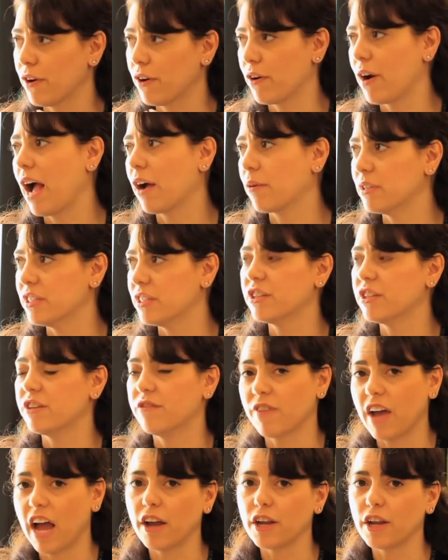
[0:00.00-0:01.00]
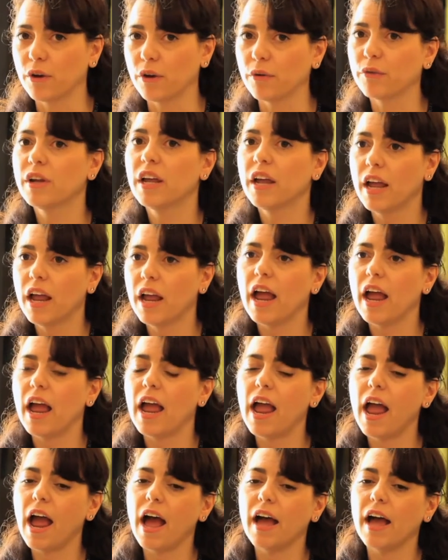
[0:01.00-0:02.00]
their acquisition value, right.
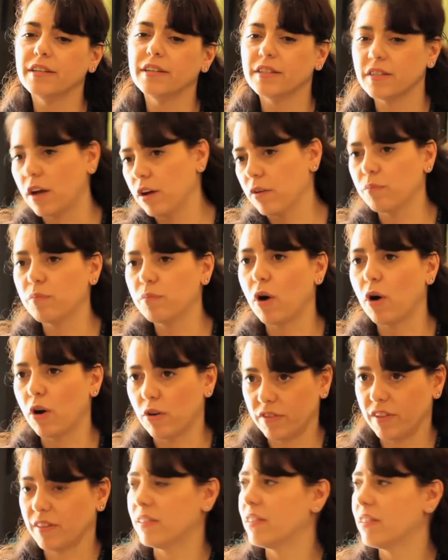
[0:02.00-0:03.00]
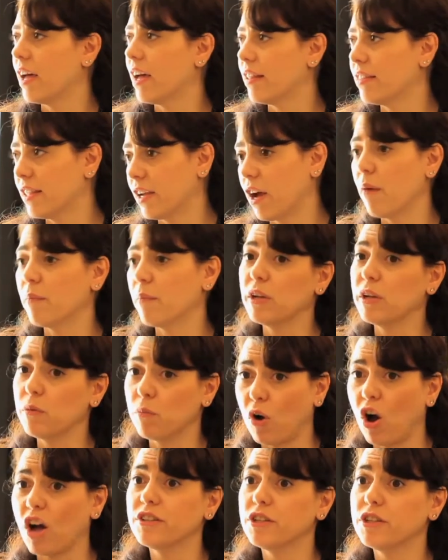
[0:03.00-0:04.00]
and a part that that the company
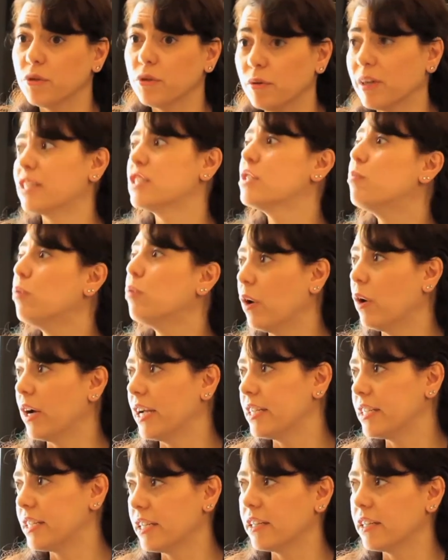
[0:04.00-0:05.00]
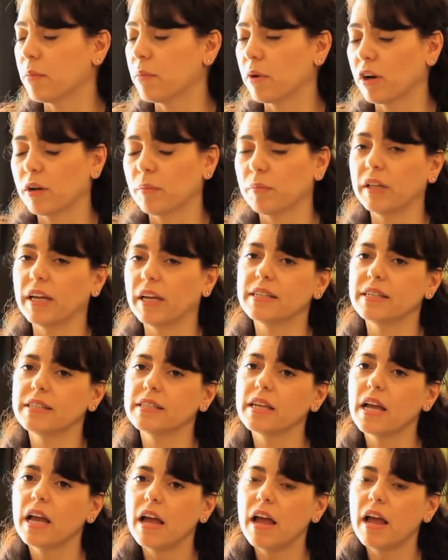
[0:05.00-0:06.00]
bought to exploit in the marketplace.
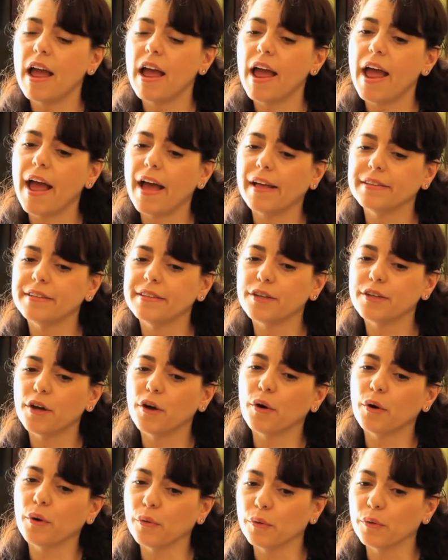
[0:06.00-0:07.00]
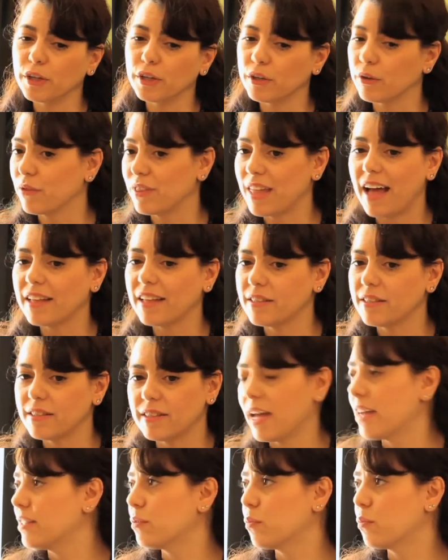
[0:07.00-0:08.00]
And so you know that's
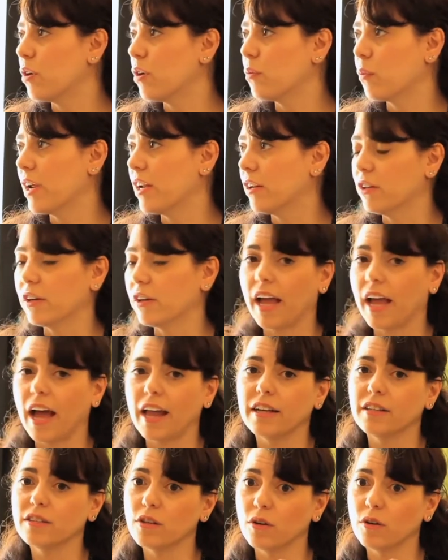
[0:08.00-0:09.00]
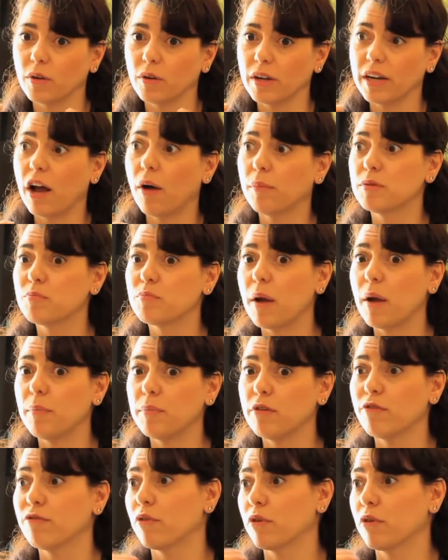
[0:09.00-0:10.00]
that's one way to look at it. So it helps prep
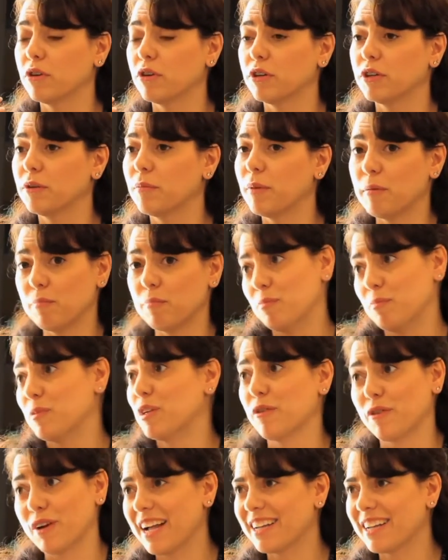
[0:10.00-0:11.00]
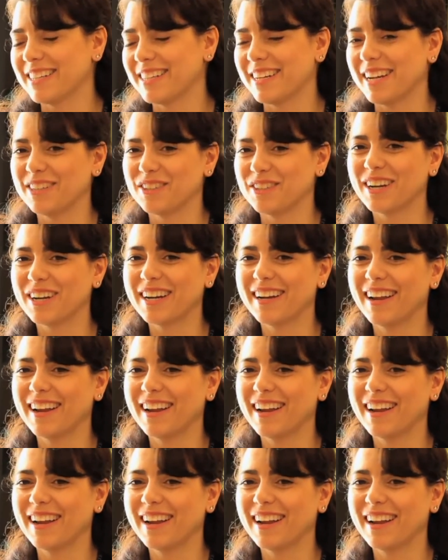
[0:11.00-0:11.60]
you for you may your exit entry